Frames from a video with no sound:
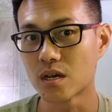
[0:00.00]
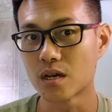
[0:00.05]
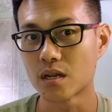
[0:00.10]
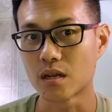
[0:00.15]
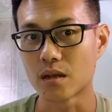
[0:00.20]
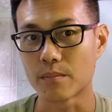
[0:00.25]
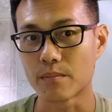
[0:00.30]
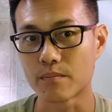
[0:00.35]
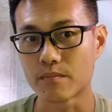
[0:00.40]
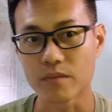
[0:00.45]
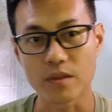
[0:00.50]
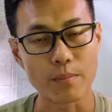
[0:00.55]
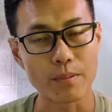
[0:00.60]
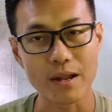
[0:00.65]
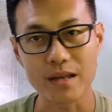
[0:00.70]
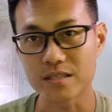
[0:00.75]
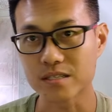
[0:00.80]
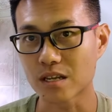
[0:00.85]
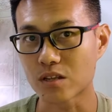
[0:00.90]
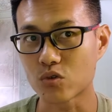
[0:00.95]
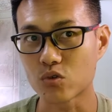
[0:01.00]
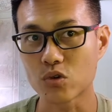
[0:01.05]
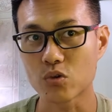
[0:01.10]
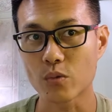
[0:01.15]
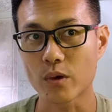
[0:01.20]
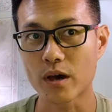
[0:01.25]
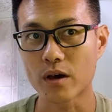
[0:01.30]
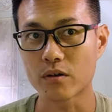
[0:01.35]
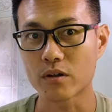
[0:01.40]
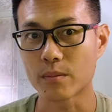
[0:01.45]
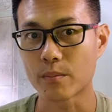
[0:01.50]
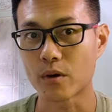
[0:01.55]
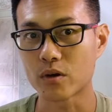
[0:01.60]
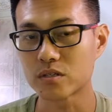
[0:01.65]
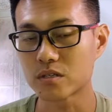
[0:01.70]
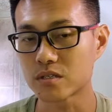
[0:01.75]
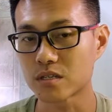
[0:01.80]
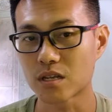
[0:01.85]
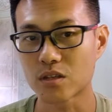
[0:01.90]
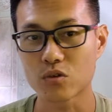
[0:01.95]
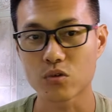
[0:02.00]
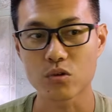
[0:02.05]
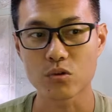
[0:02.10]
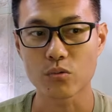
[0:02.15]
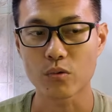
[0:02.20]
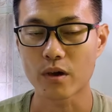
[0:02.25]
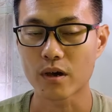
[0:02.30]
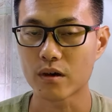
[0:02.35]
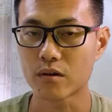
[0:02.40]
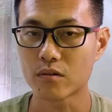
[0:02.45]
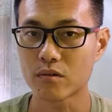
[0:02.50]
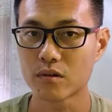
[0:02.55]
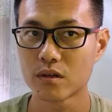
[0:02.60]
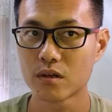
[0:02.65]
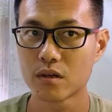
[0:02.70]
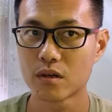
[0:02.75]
The plants are doing well, the mosses are doing well,